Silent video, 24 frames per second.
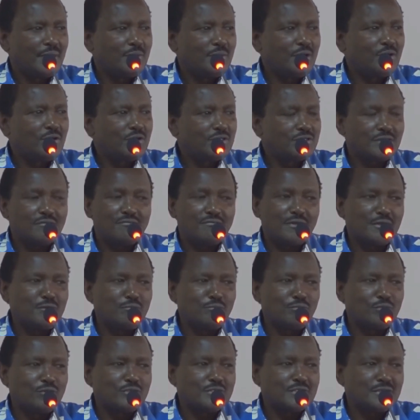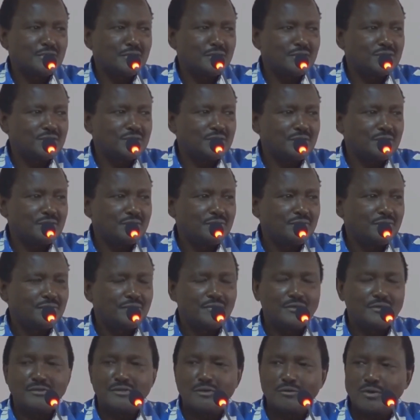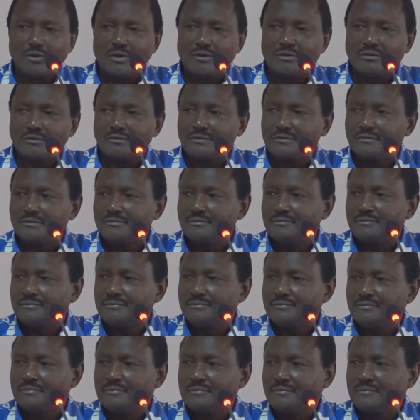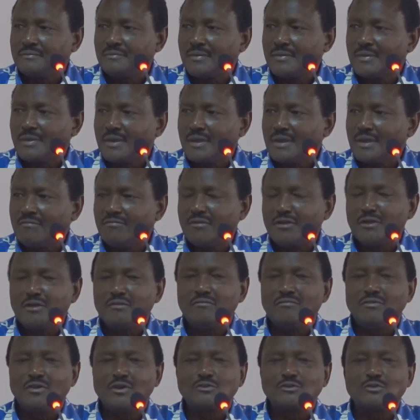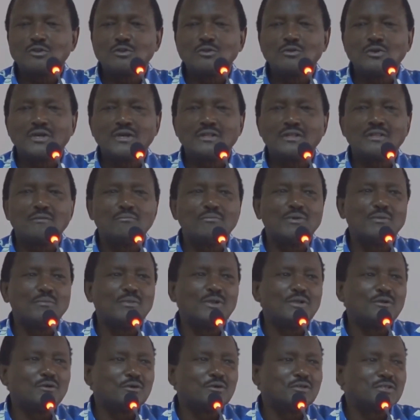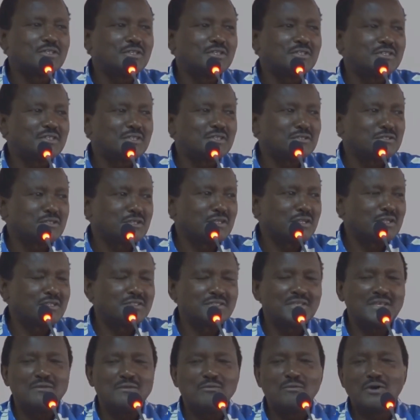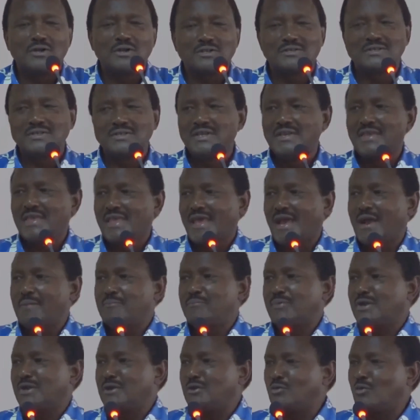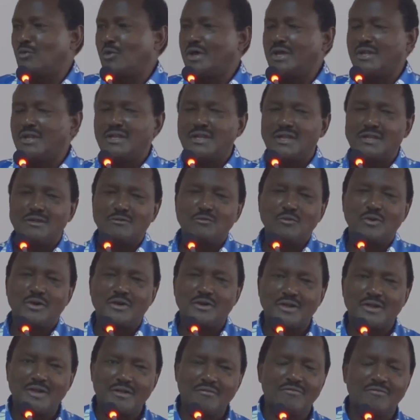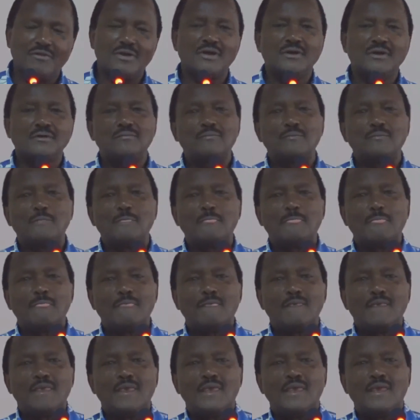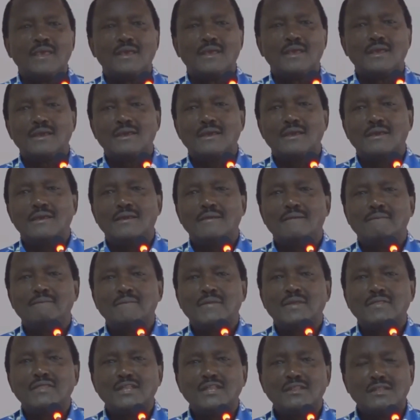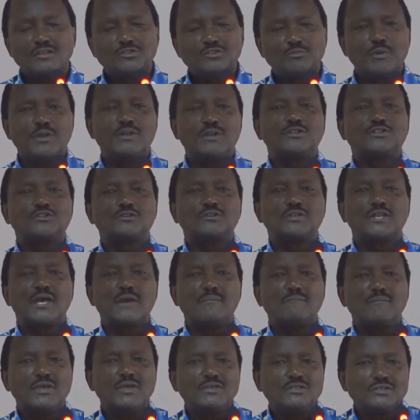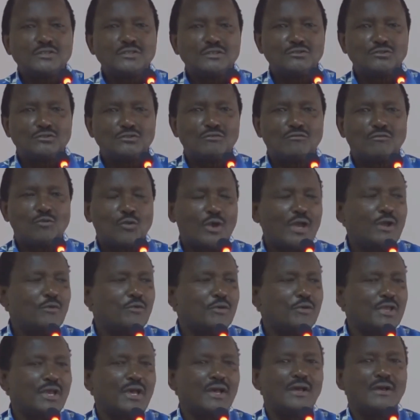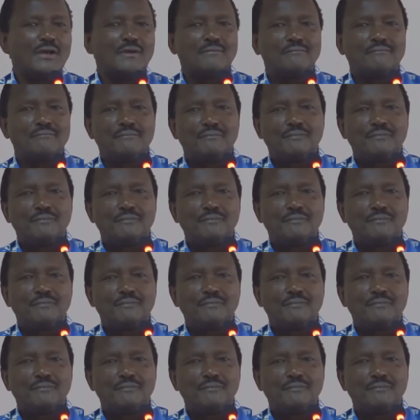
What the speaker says: because it's a very important nation in the world. Even if you are to look at the biblical teachings and see what happened when and wherever, and then the spiritual dimensions of where we are,